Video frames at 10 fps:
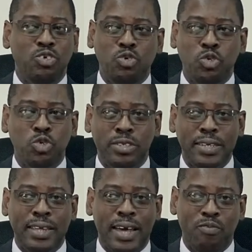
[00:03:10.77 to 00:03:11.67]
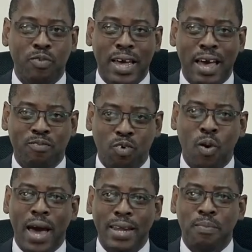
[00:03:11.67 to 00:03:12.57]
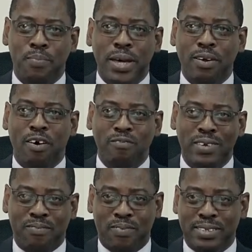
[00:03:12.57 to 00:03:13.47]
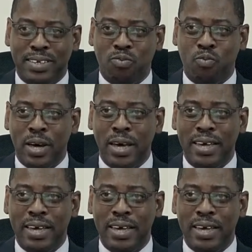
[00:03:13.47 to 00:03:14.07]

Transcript: you see that we have quite a bit of deficit where